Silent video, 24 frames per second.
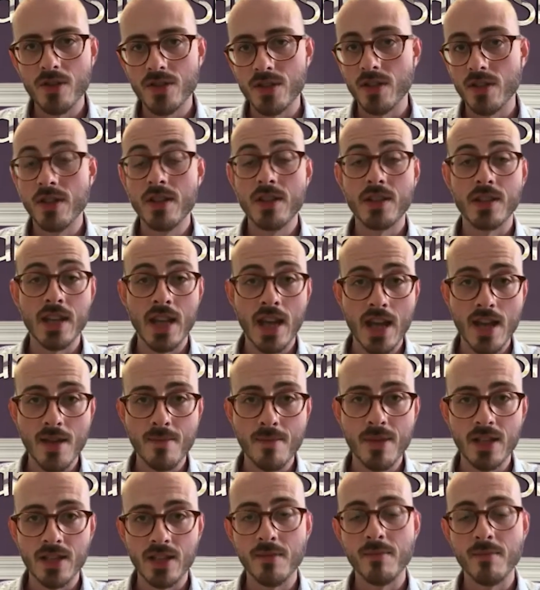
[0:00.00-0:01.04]
So his name,
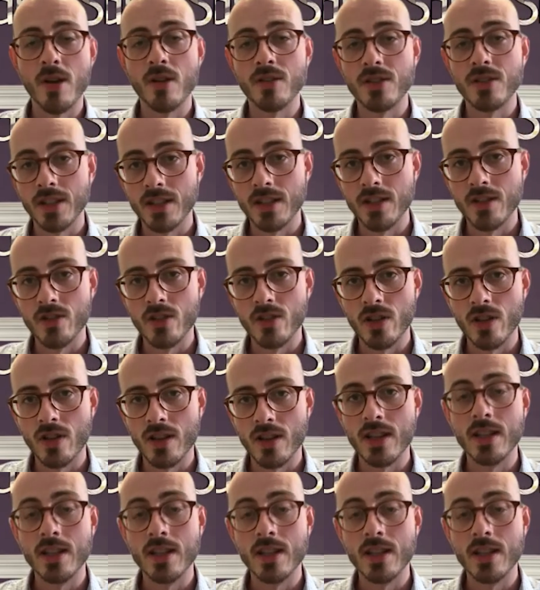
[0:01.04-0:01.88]
his email signature,